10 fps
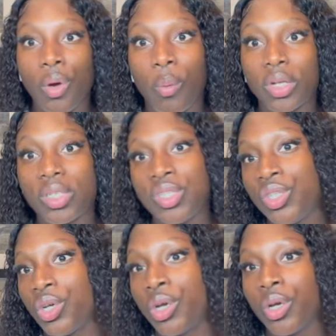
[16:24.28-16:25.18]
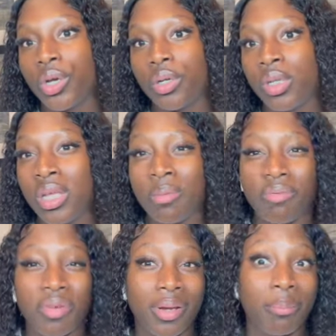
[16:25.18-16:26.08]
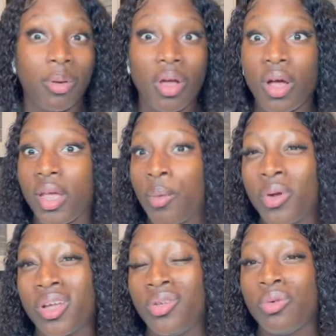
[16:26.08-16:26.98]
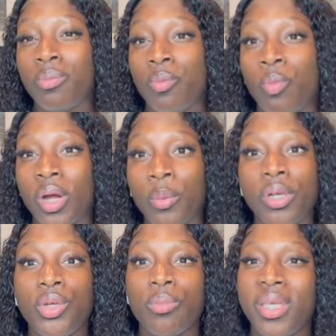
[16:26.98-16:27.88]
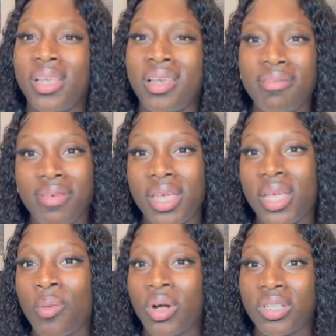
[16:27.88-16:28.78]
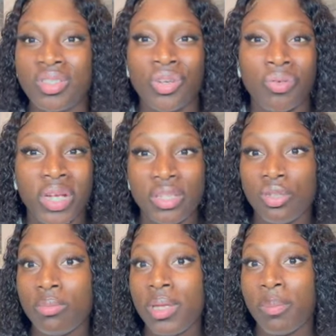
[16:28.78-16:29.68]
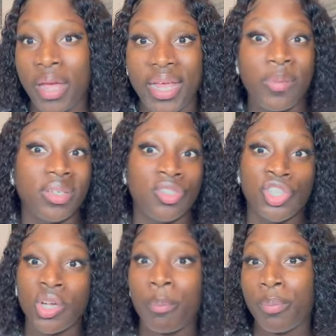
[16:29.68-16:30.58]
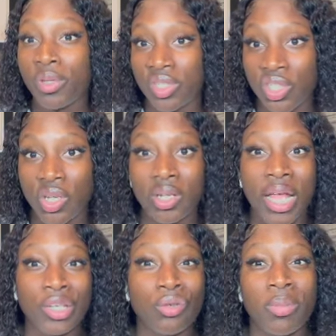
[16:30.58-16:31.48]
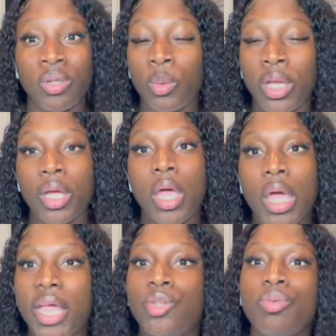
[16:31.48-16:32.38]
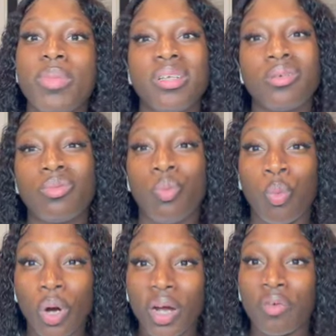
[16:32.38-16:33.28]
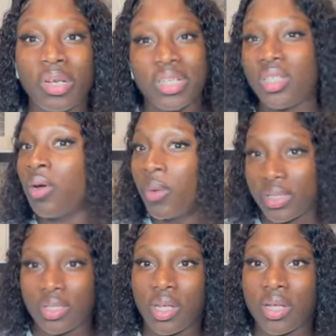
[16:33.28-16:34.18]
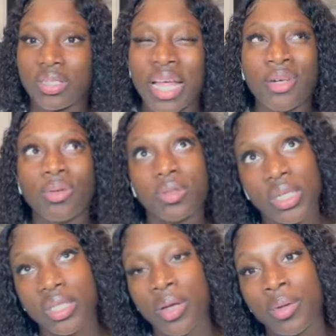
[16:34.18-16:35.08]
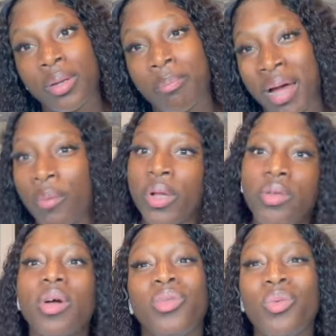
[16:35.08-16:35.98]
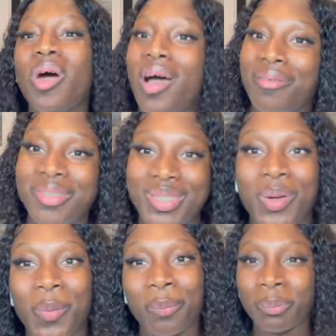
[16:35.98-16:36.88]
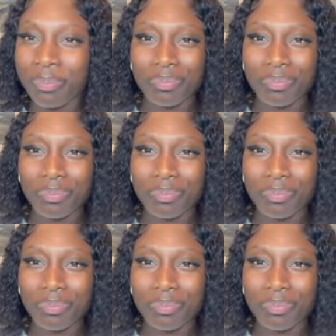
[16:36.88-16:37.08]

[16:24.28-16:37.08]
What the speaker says: what is your name of your employer, where will you be living, what is the rate you'll be paid, what is the job position that you'll be doing. It would be work related questions. I don't think they will, well, you do have some